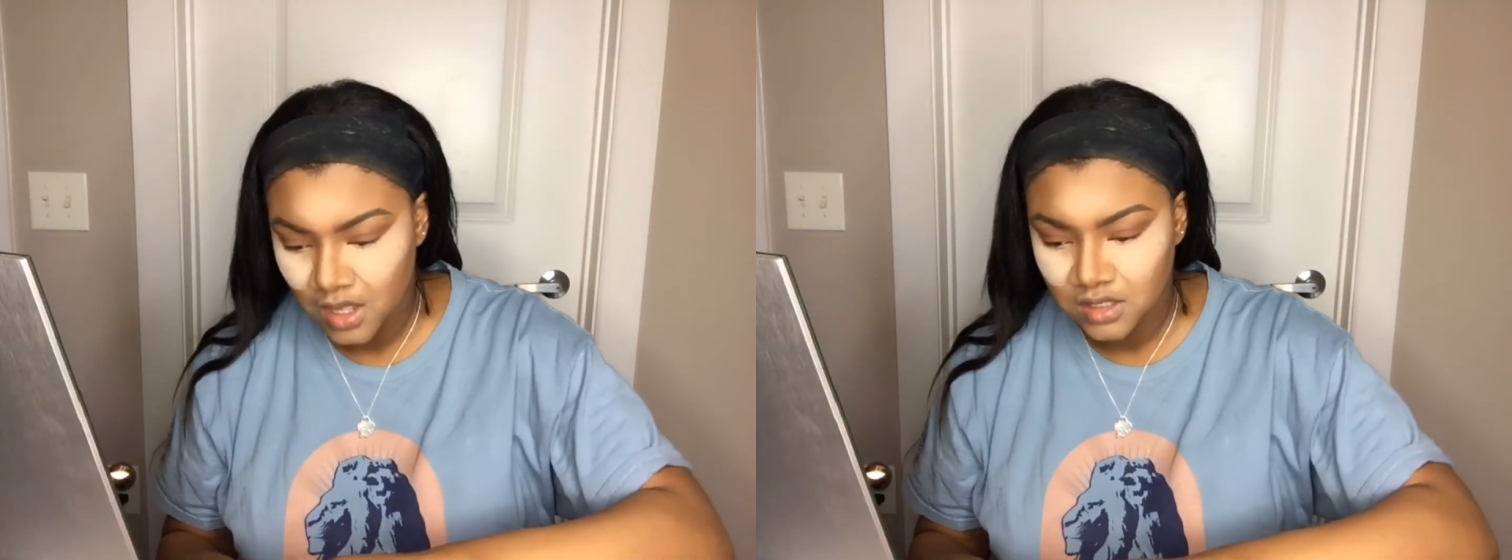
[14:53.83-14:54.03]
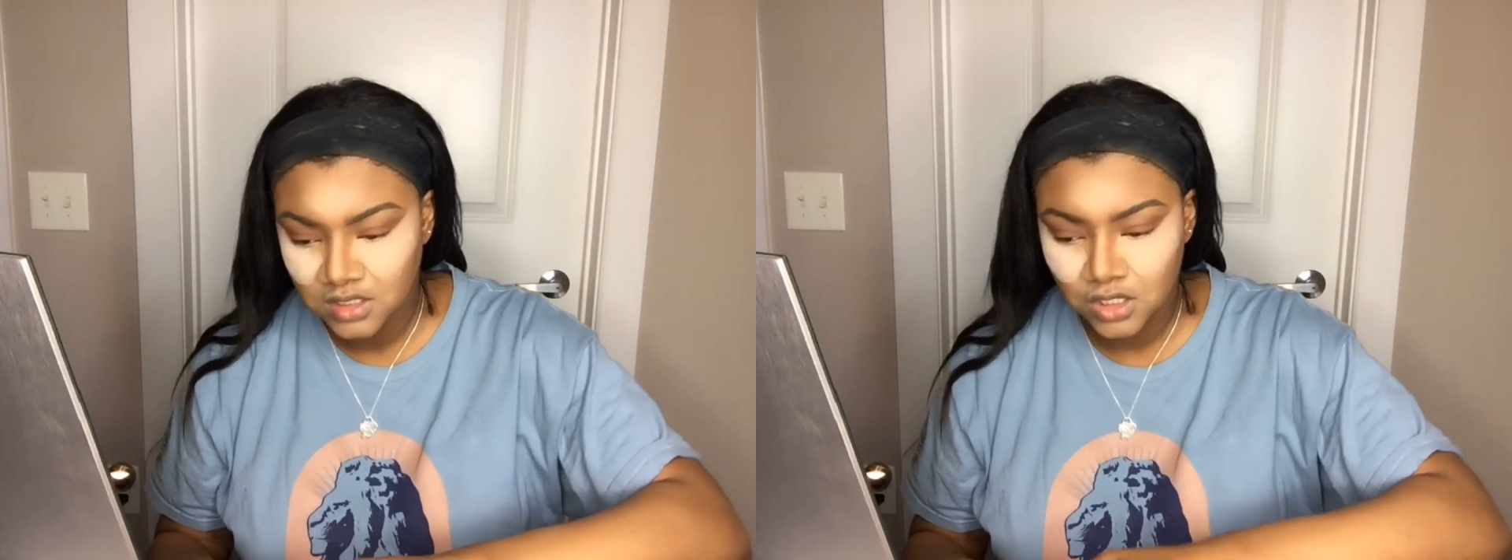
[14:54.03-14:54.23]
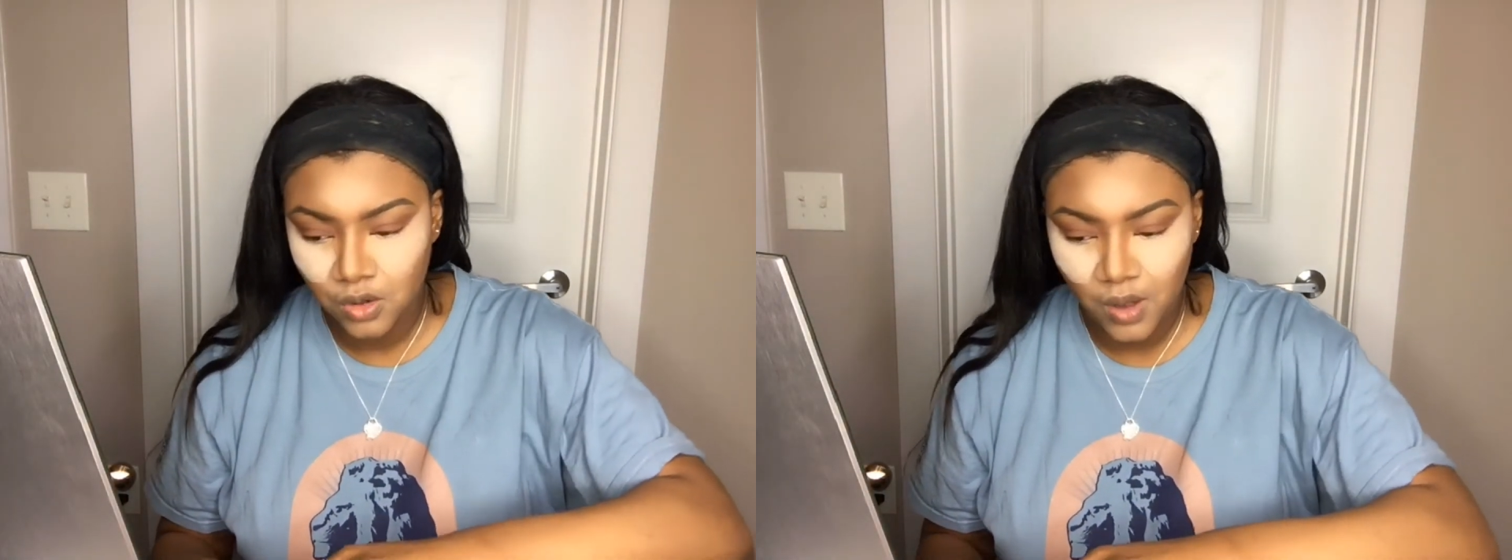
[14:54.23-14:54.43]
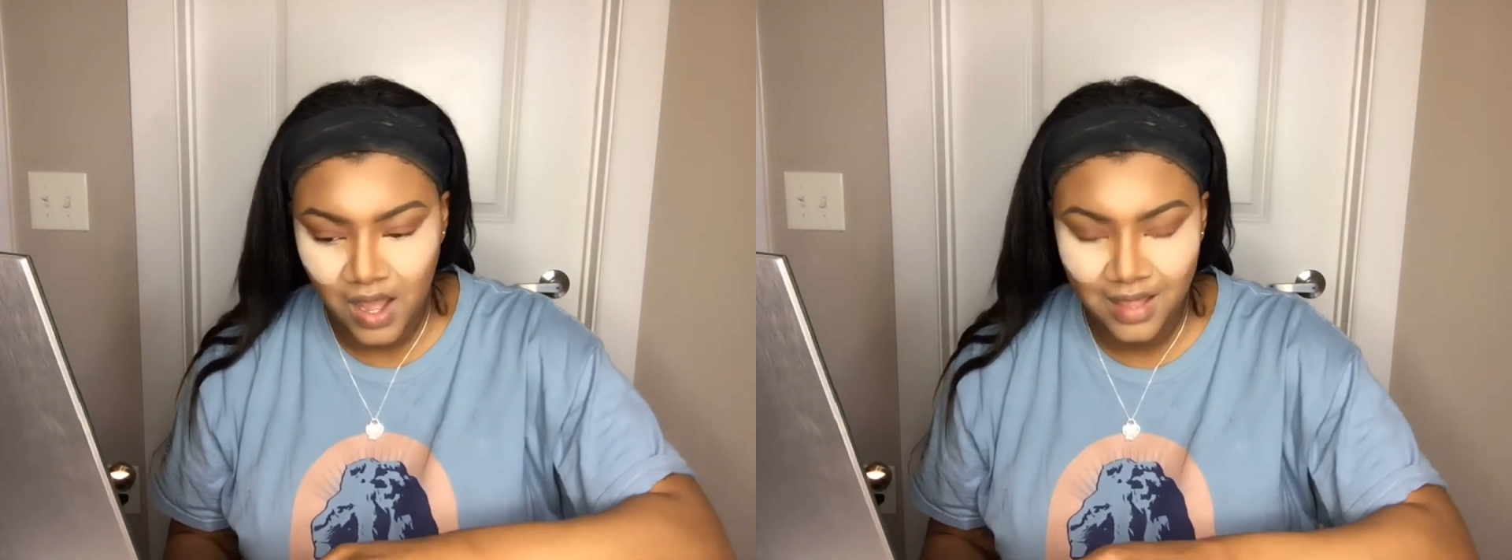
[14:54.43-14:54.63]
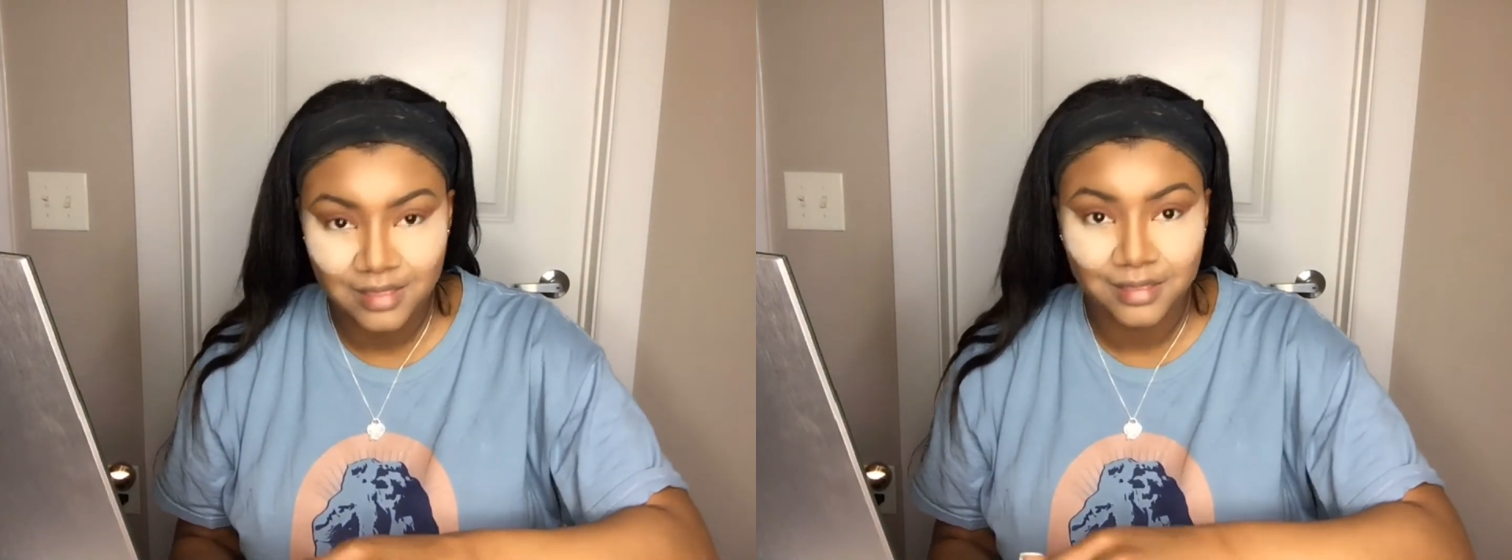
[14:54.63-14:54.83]
So
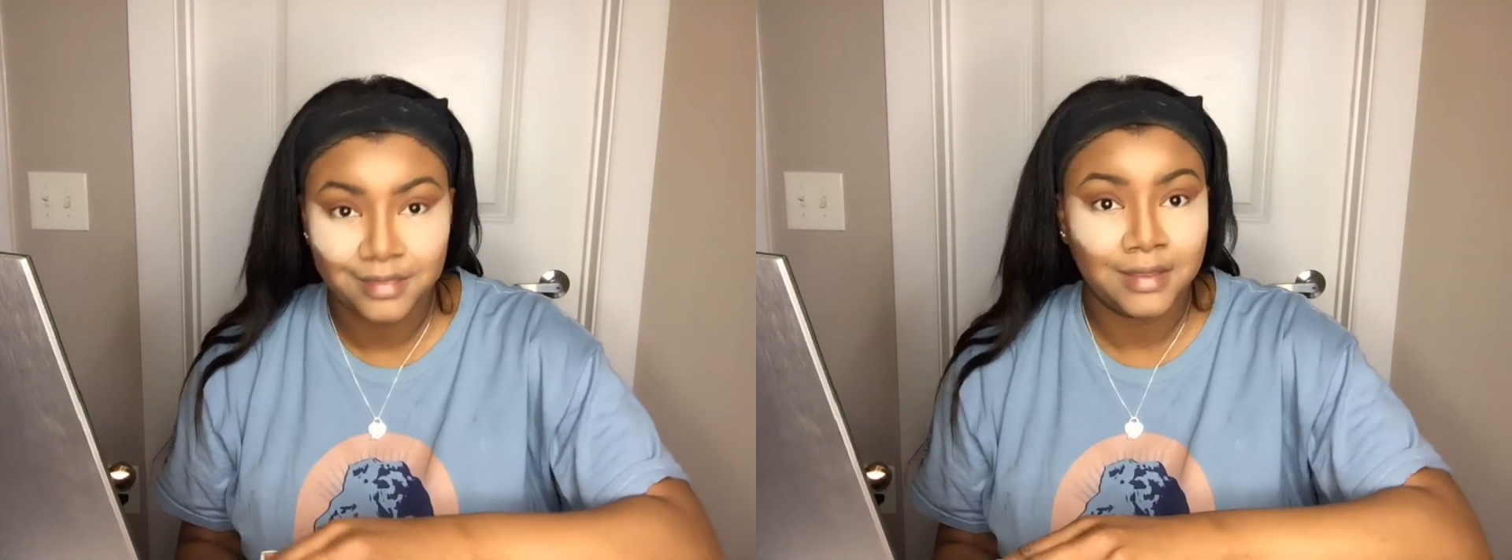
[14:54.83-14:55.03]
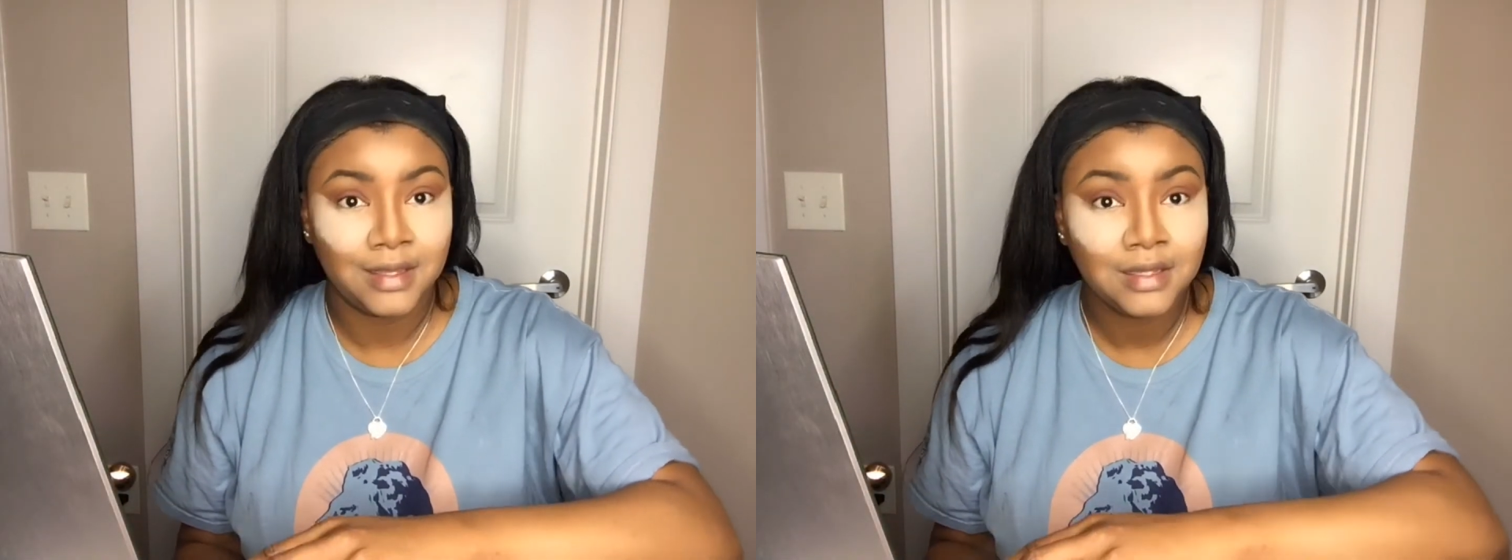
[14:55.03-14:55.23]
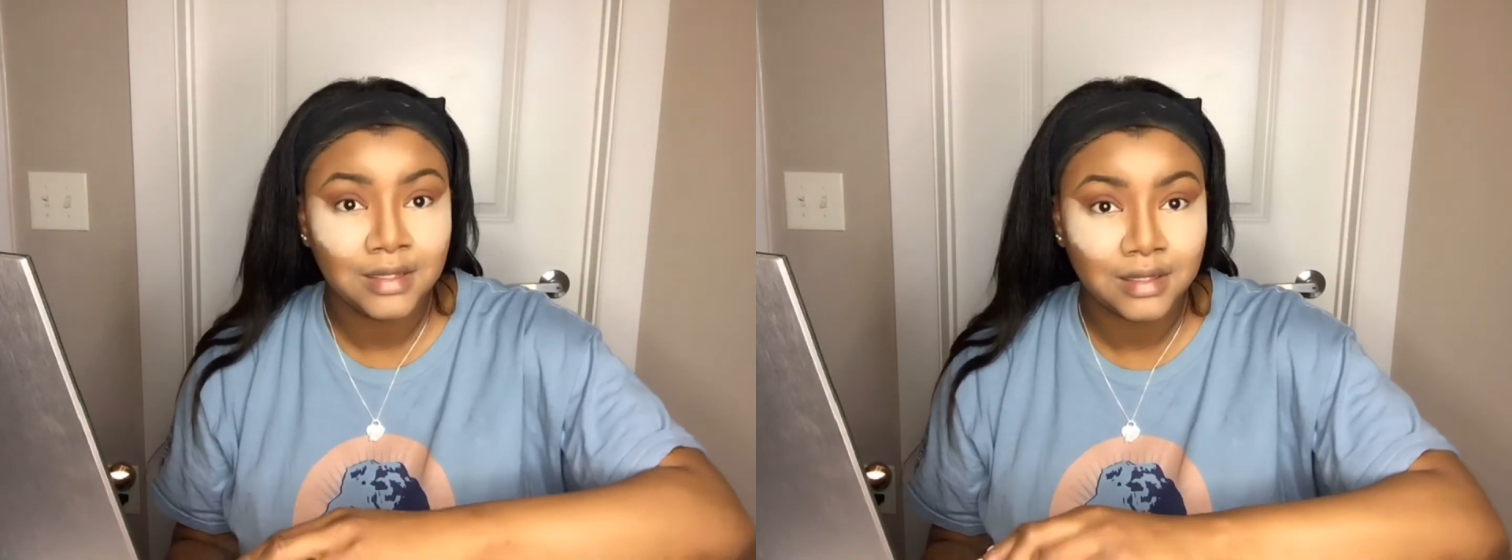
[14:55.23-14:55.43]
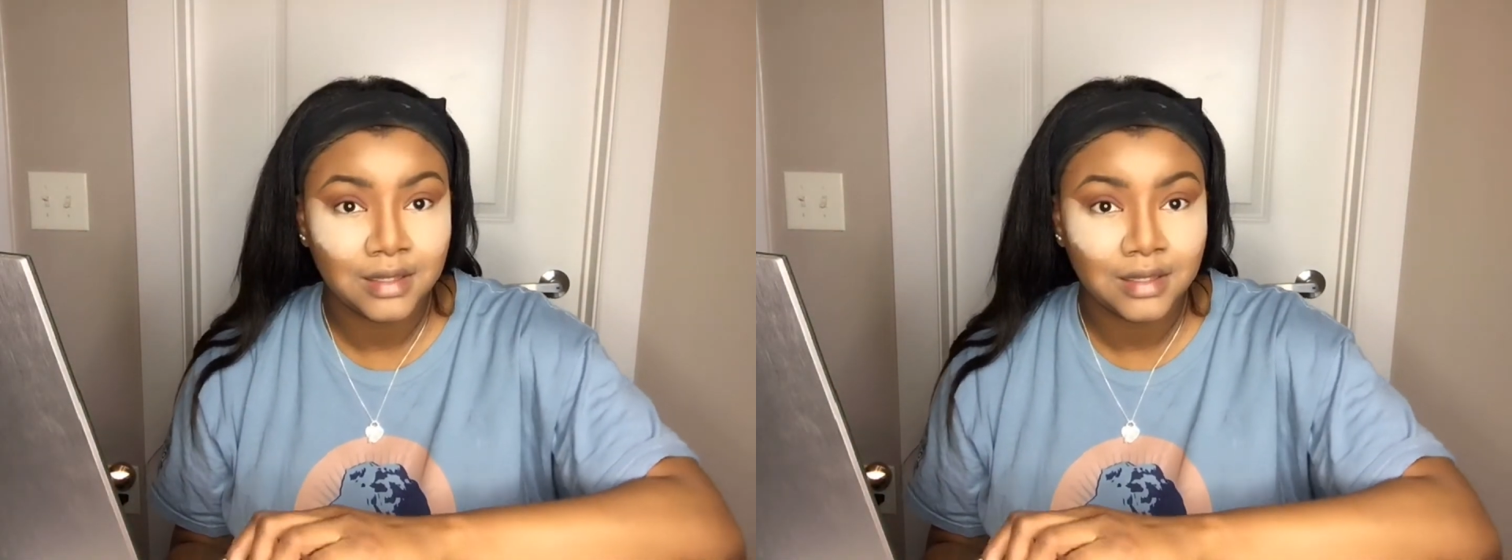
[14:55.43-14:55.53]
I think